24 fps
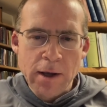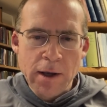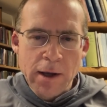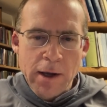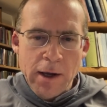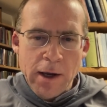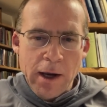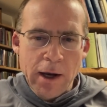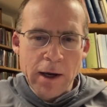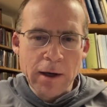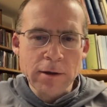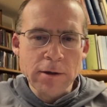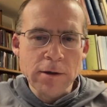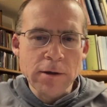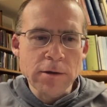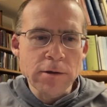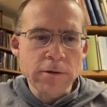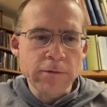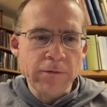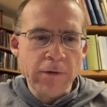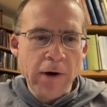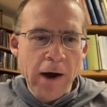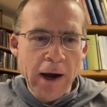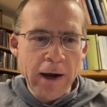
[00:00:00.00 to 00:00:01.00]
and his
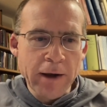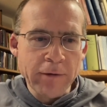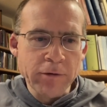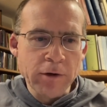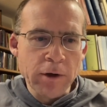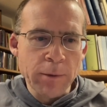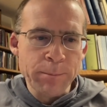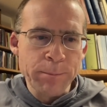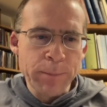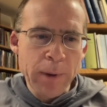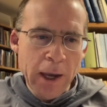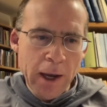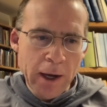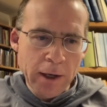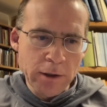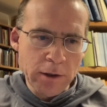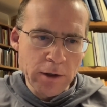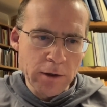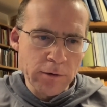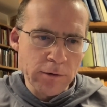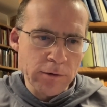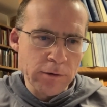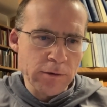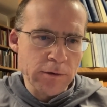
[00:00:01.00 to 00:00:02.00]
five
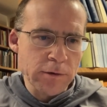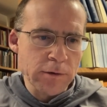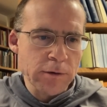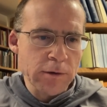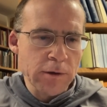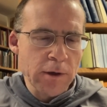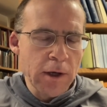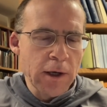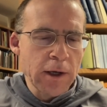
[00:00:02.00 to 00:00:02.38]
companions,